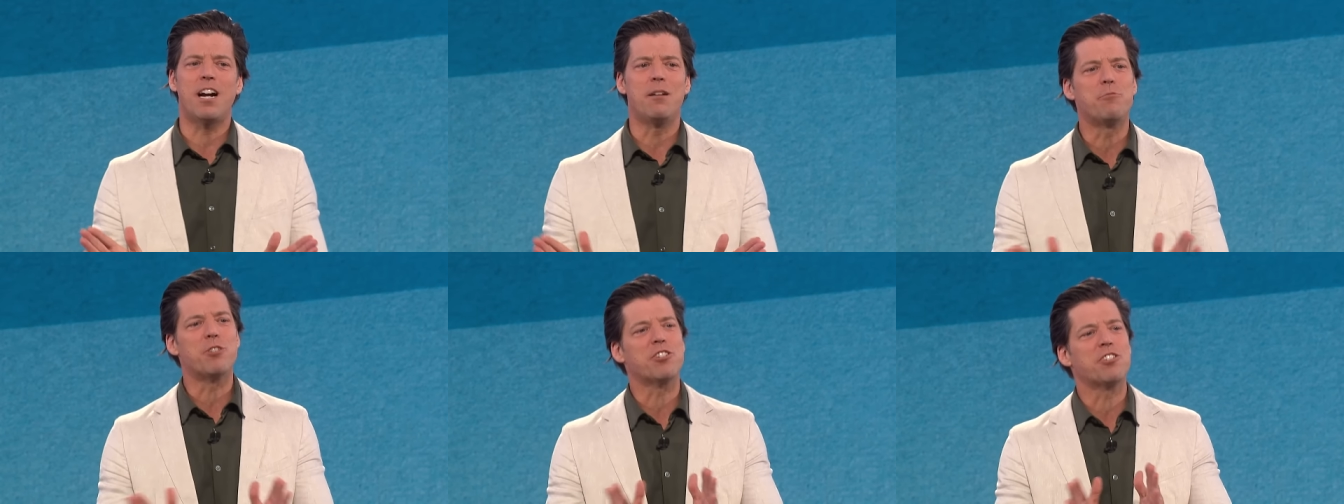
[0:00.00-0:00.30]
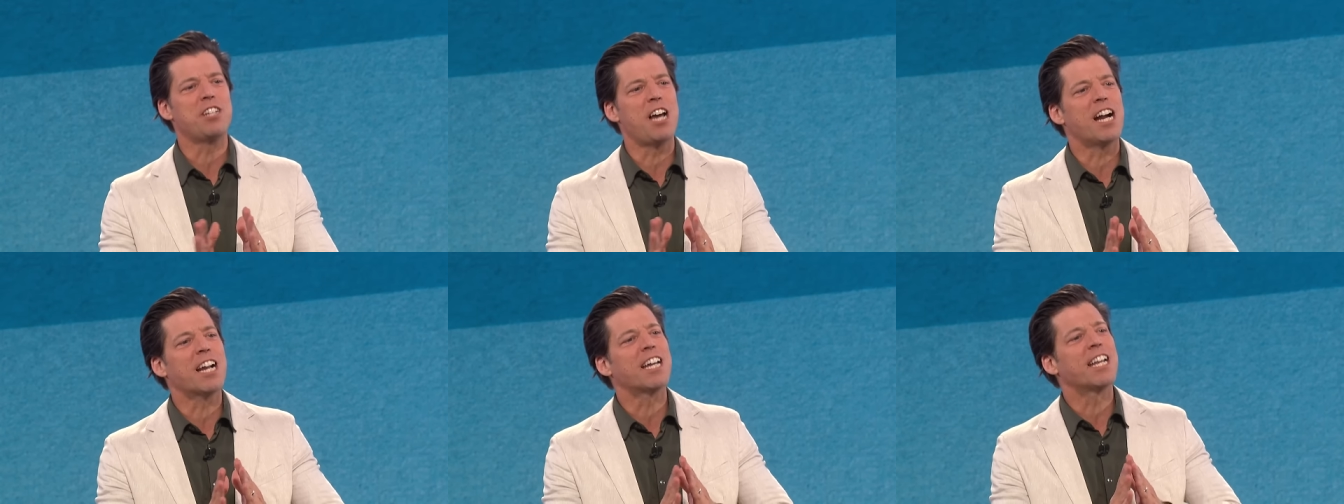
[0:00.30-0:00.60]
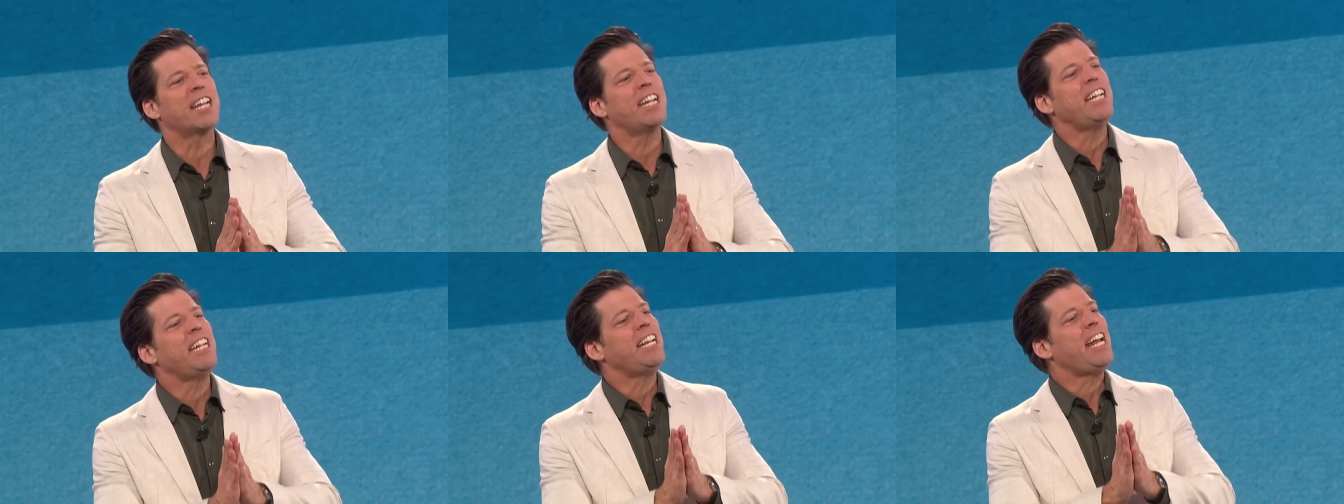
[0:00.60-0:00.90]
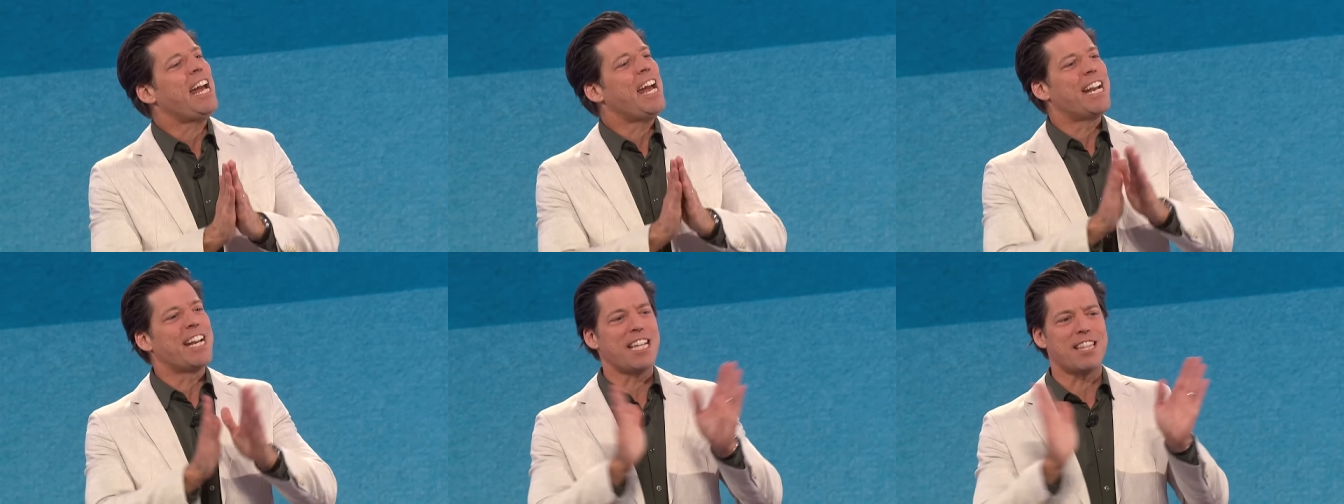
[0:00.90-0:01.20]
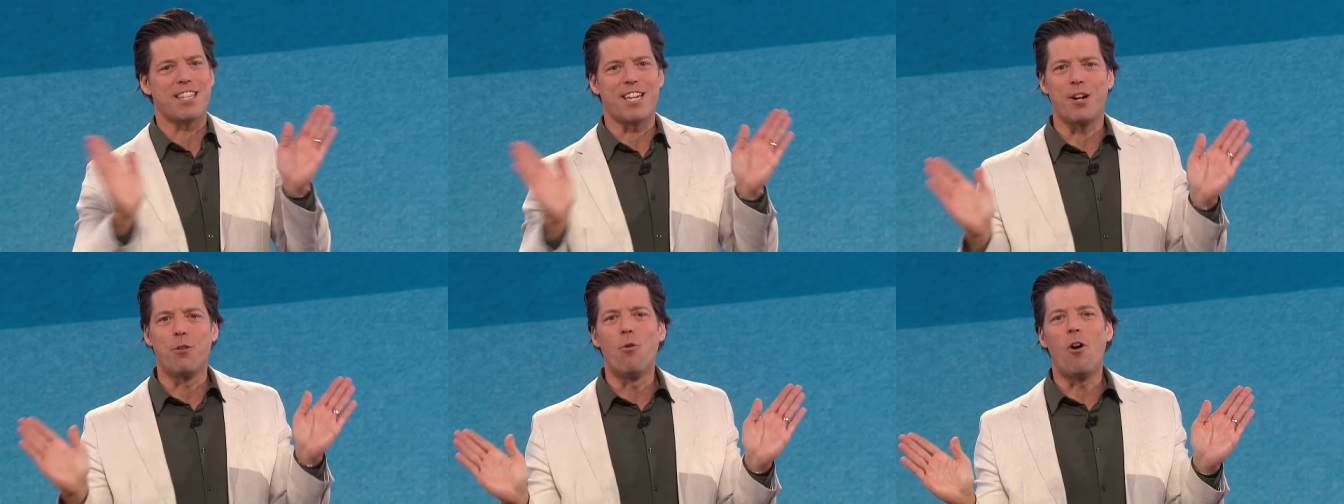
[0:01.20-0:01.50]
I'm just not going to eat
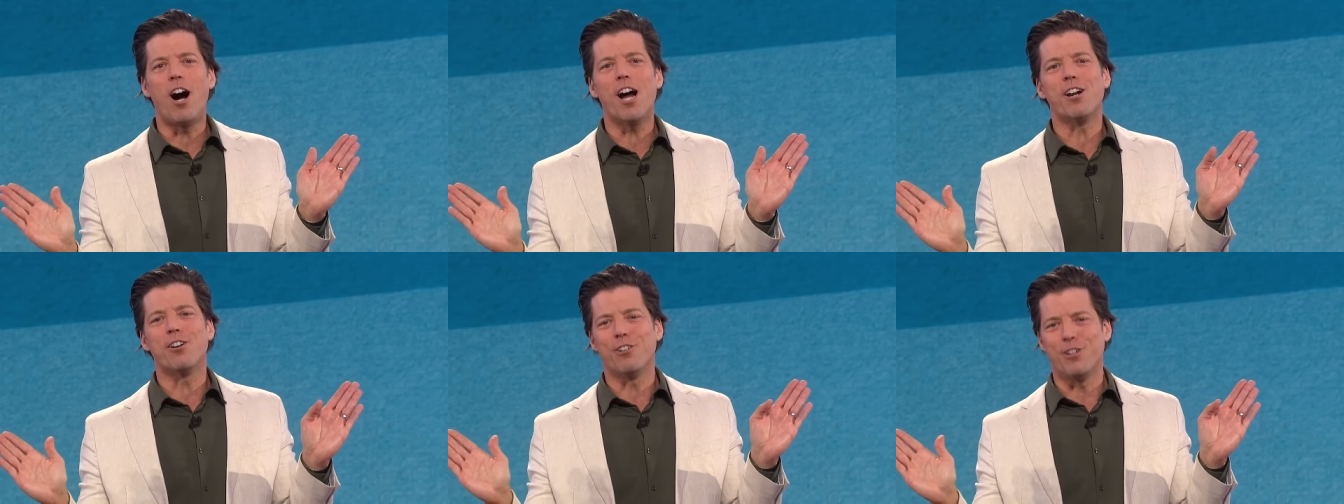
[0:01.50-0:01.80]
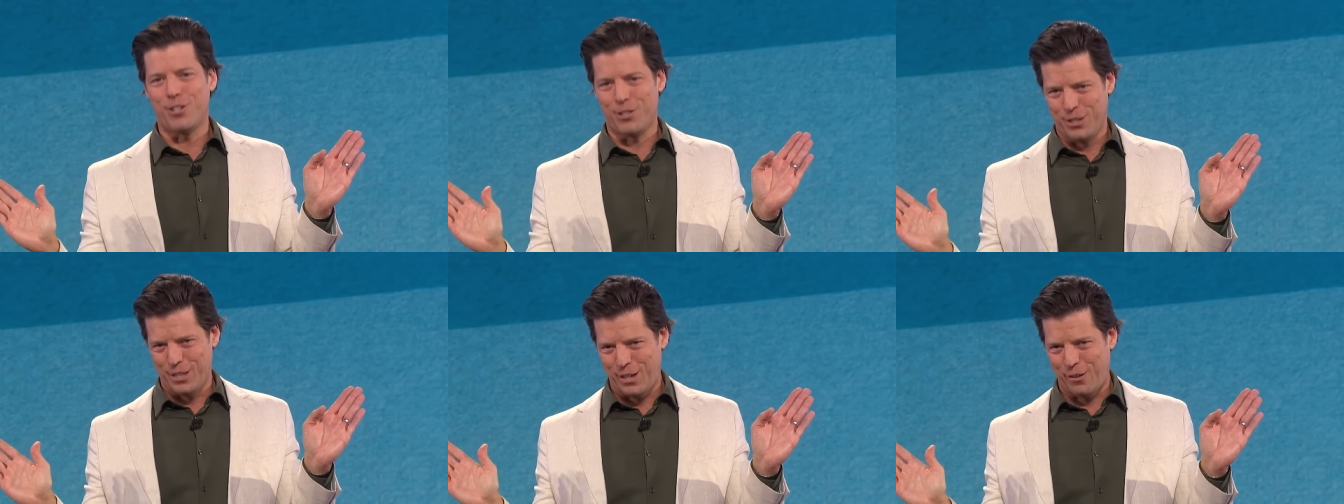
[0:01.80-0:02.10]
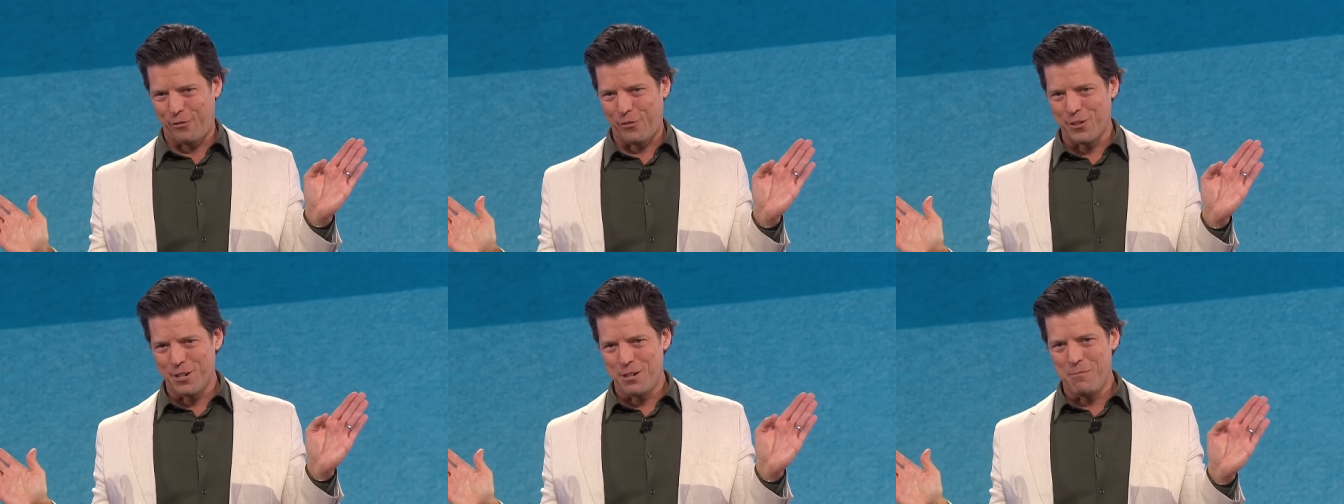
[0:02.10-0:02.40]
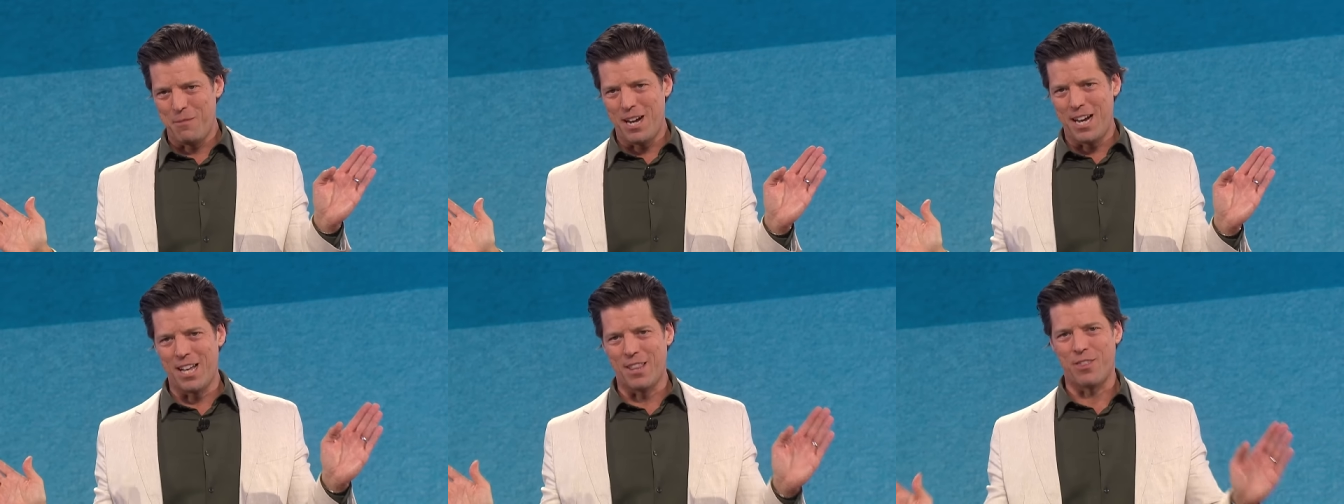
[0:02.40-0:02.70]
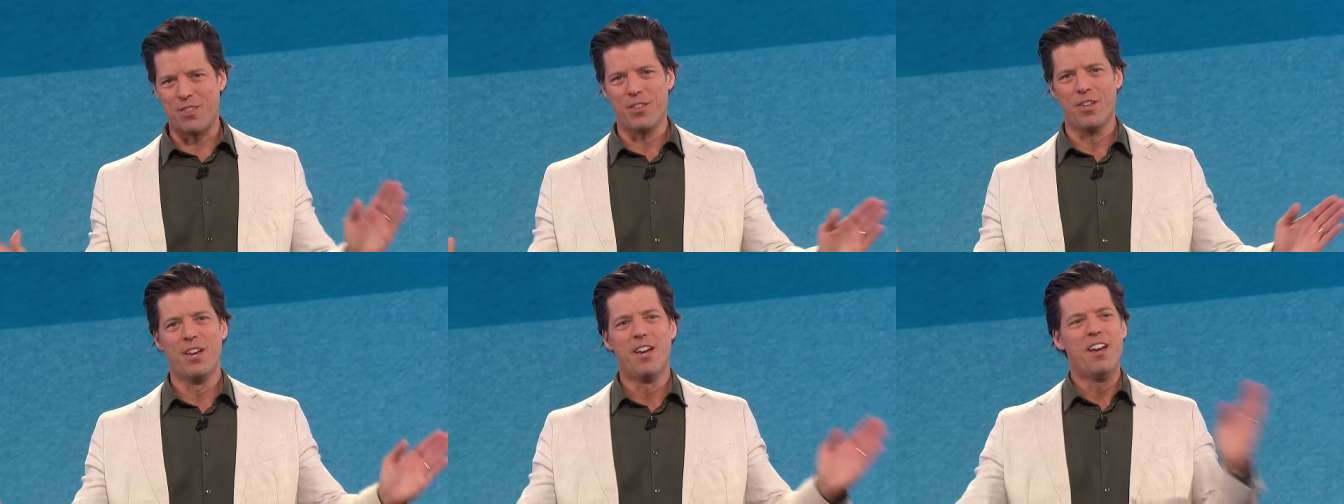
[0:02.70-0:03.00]
anything. Water only for a month.